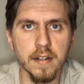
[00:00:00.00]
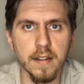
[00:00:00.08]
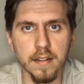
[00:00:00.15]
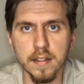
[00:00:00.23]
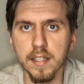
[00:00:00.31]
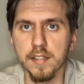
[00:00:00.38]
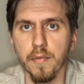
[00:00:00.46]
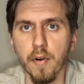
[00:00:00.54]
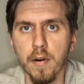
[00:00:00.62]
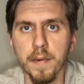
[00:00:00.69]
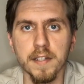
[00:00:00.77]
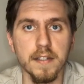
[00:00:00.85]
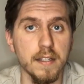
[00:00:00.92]
in this
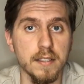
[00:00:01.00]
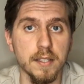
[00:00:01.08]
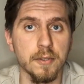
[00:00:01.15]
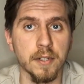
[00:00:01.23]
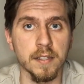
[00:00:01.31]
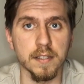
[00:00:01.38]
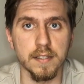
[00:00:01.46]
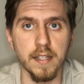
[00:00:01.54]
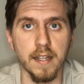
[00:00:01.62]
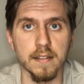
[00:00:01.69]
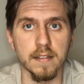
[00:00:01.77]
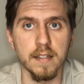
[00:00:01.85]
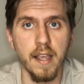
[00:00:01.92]
format easy to
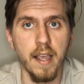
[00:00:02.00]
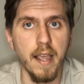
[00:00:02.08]
understand,